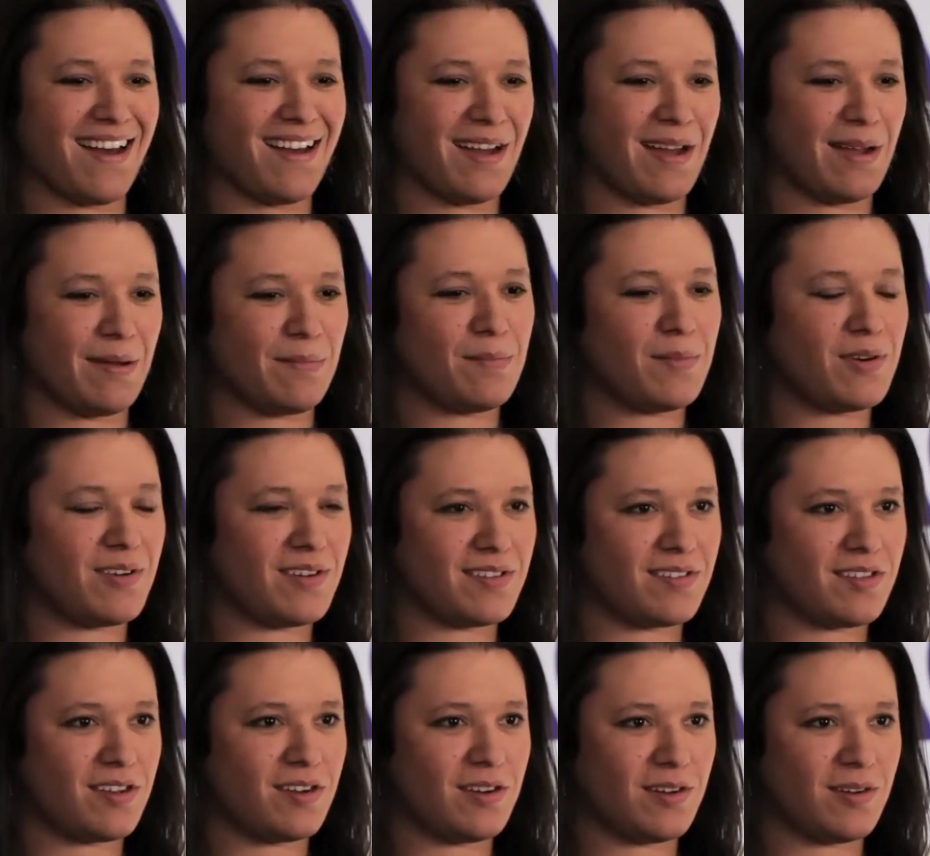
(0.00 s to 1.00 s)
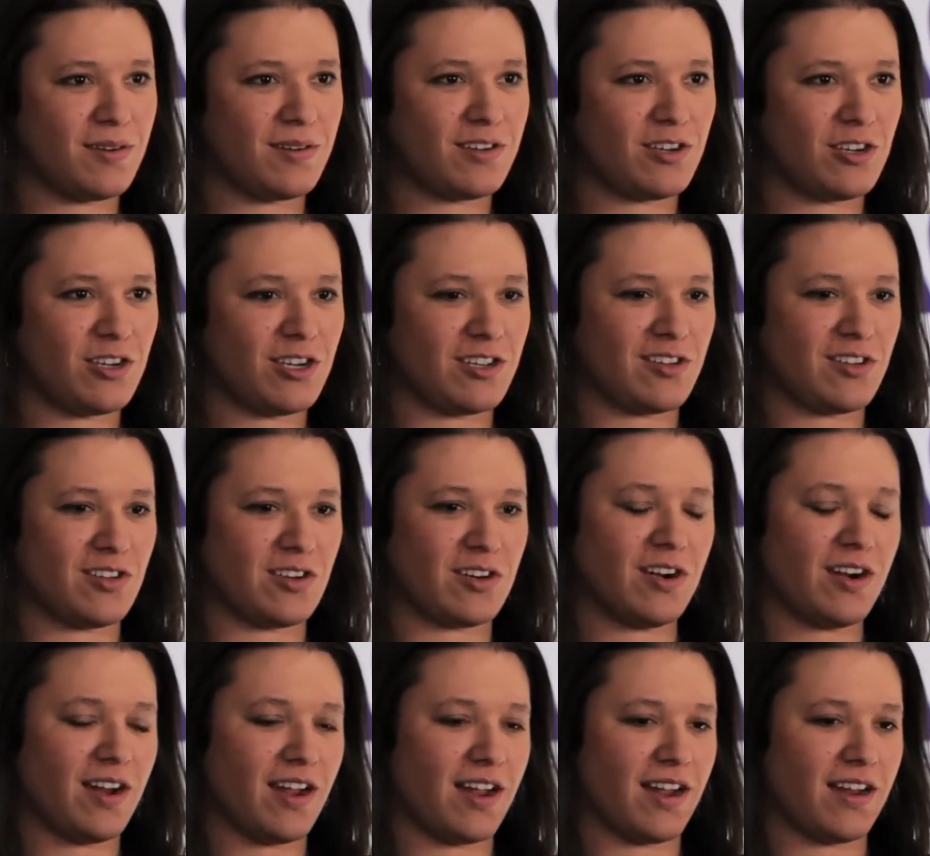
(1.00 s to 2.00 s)
I'm Melissa
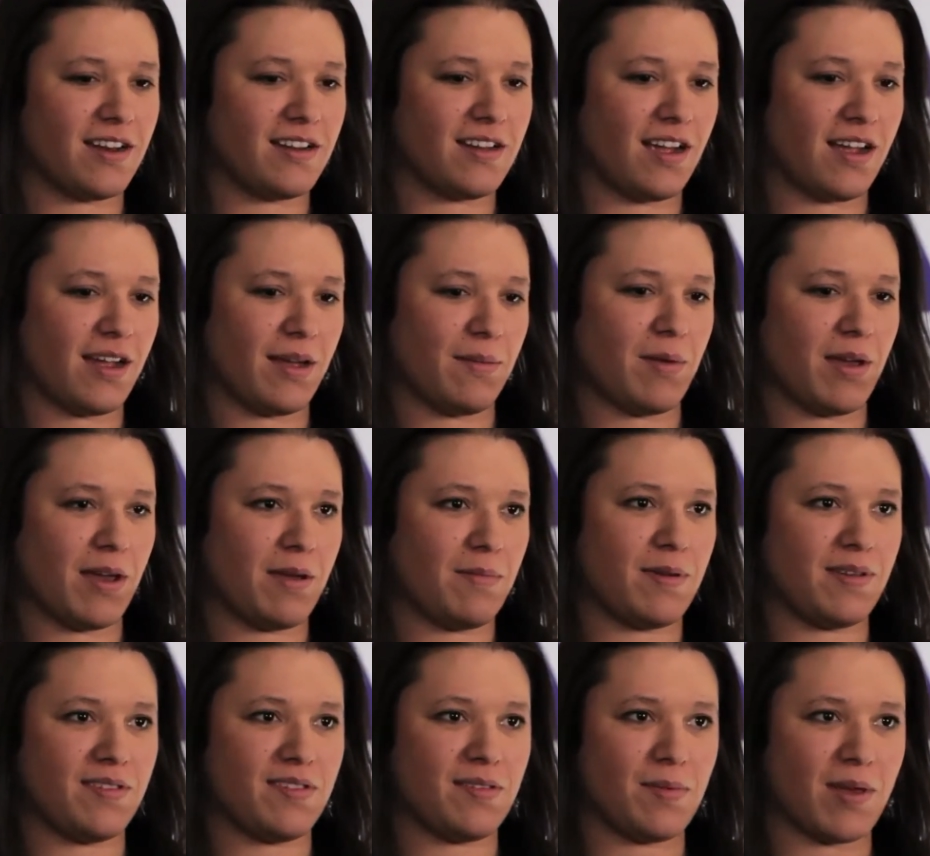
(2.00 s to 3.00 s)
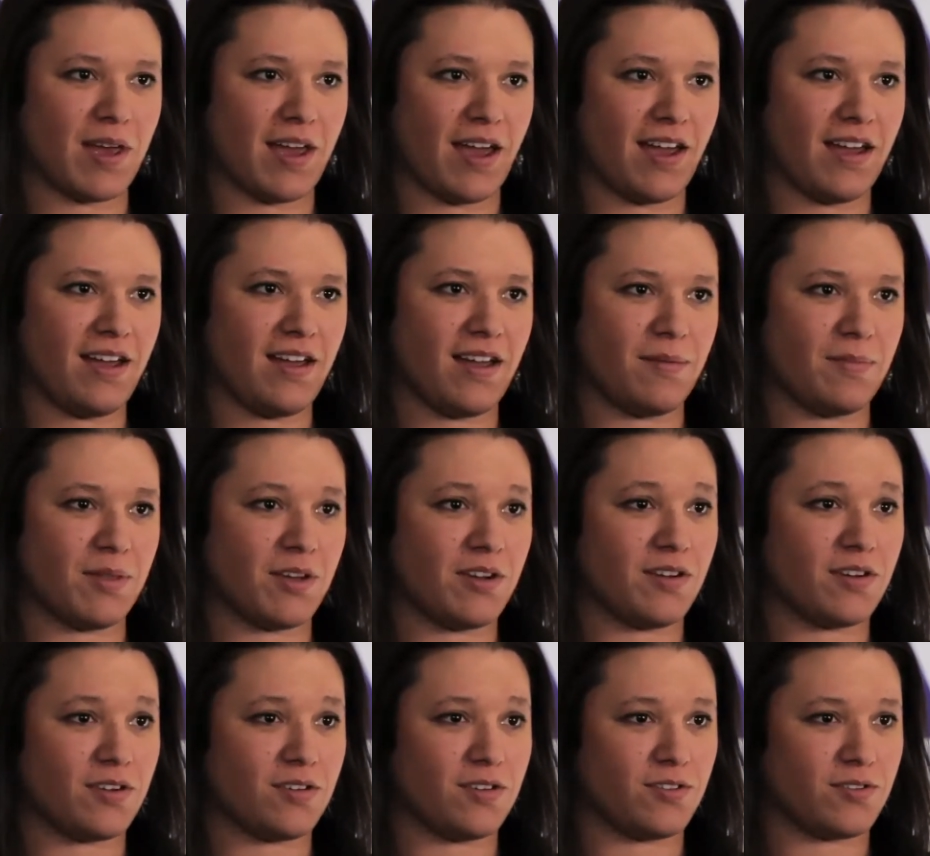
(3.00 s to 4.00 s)
Schissler, and I am a BCBA. I'm the
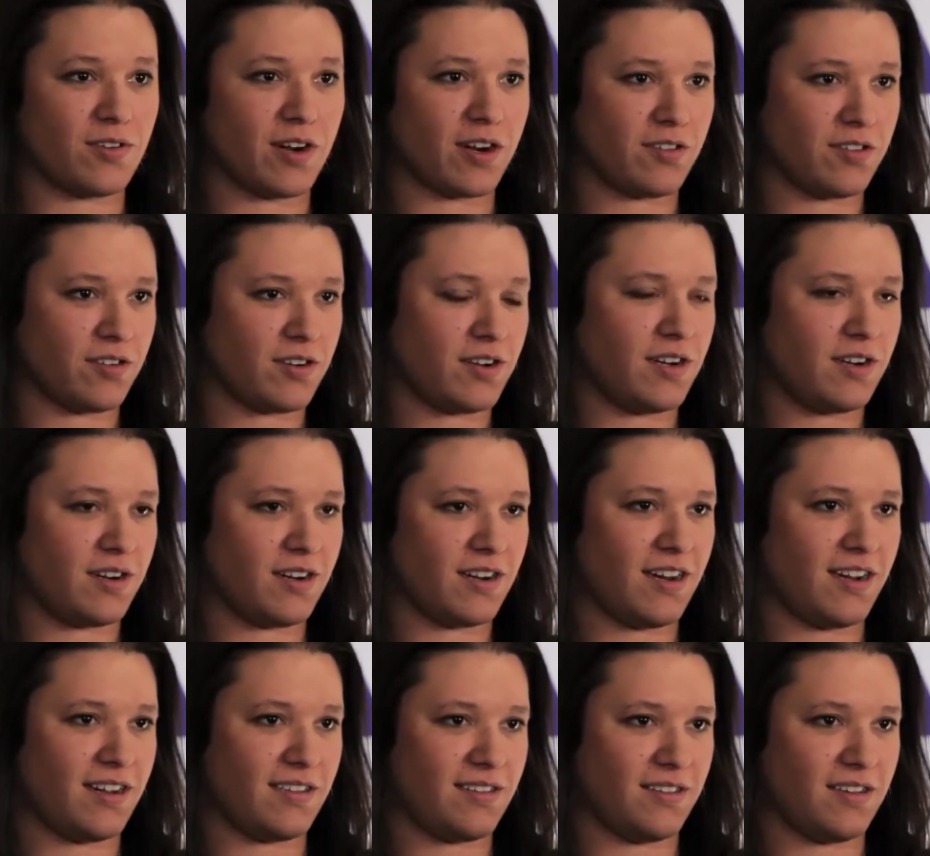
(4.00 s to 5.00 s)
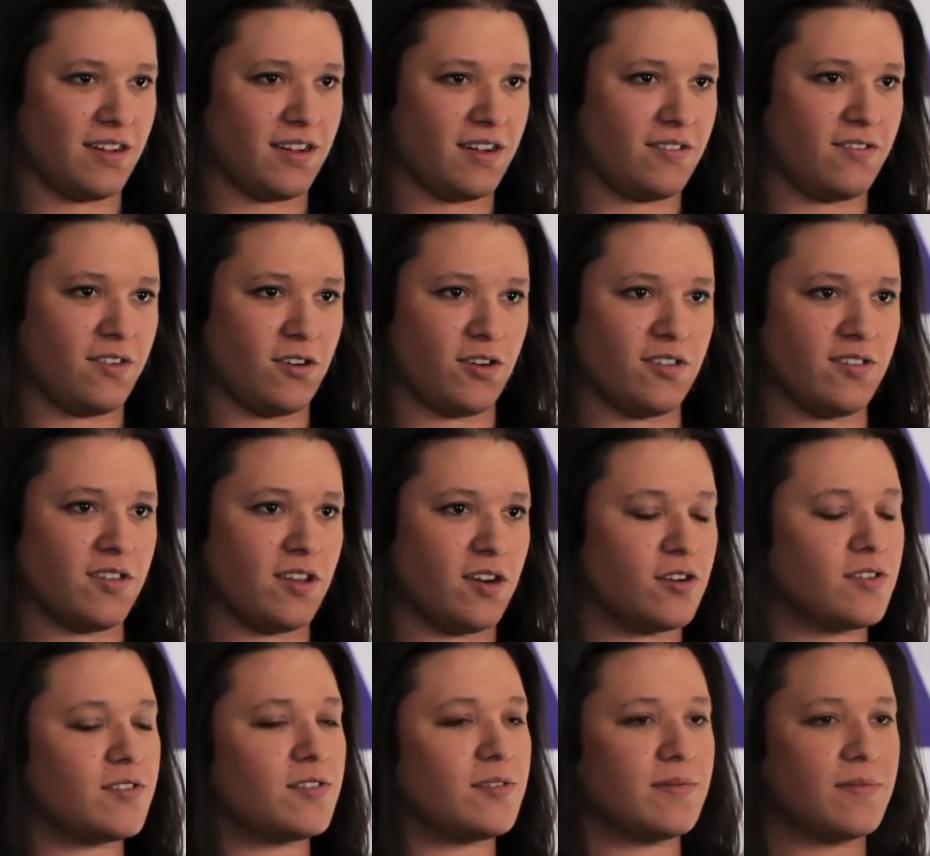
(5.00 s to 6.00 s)
Clinical Director here at ACI Learning
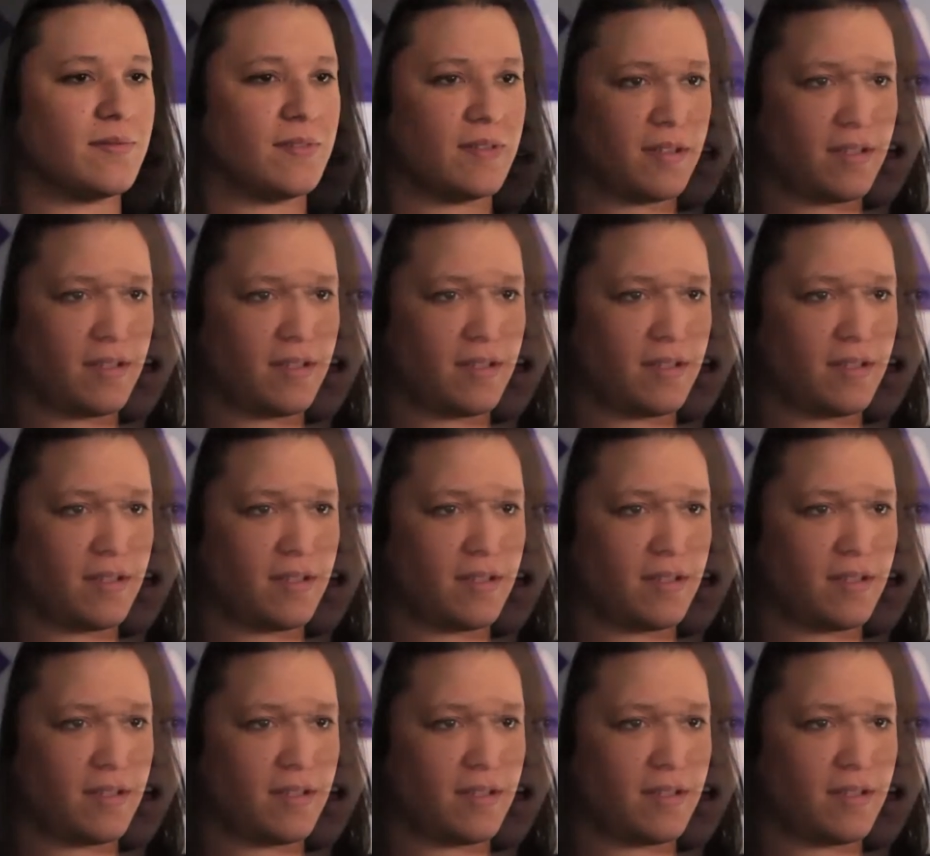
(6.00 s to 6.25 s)
Centers.